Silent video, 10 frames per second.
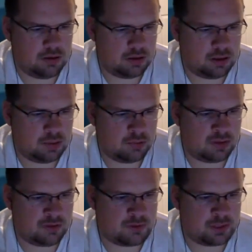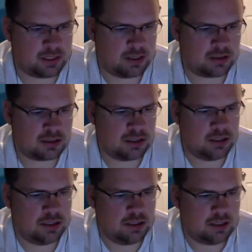with everybody else.
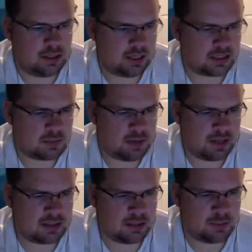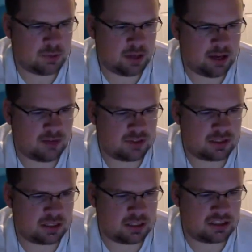Next matchup we have
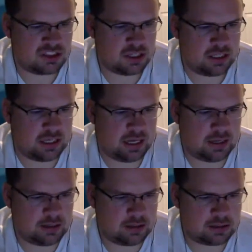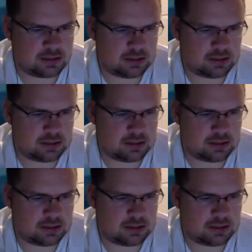is Jake and Alex.